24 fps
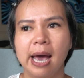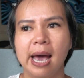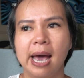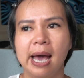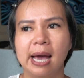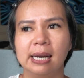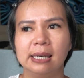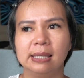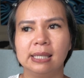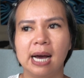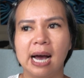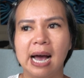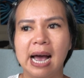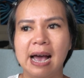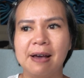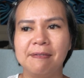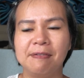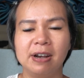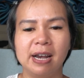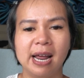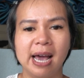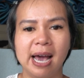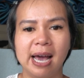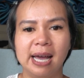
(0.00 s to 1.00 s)
and I
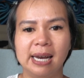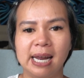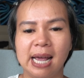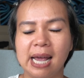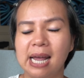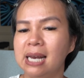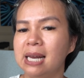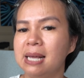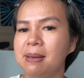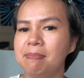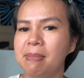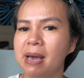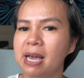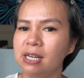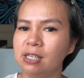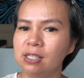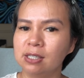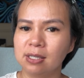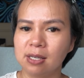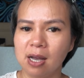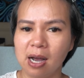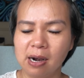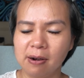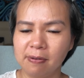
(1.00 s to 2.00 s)
haven't had any
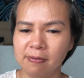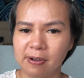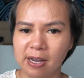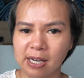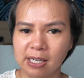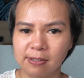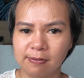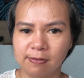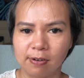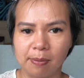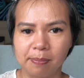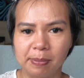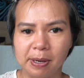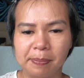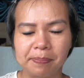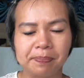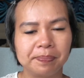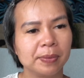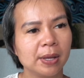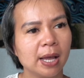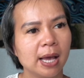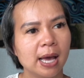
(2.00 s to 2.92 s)
major side effects from it.